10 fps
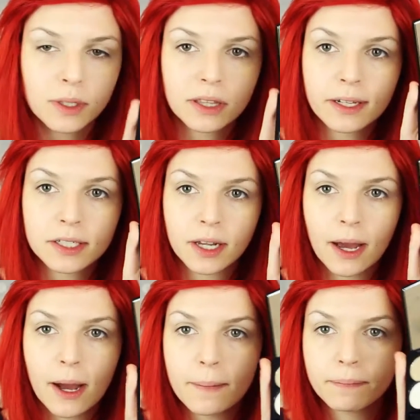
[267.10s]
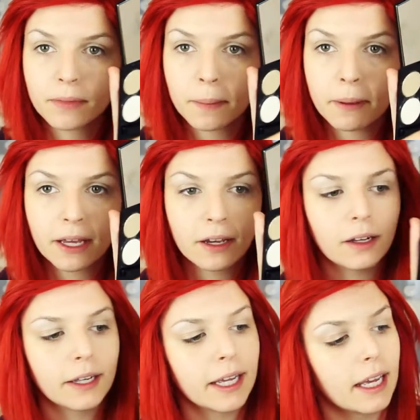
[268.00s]
with this pink
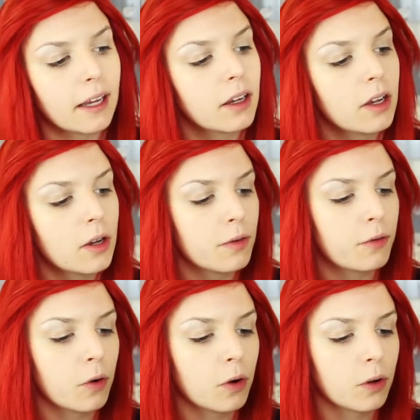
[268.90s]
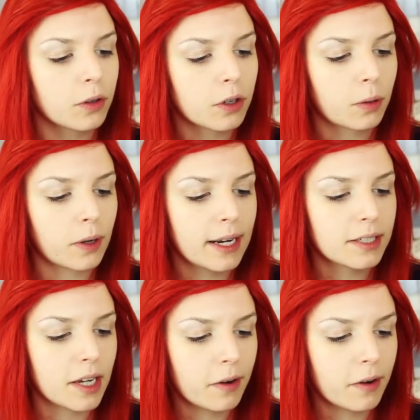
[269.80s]
colour here for the crease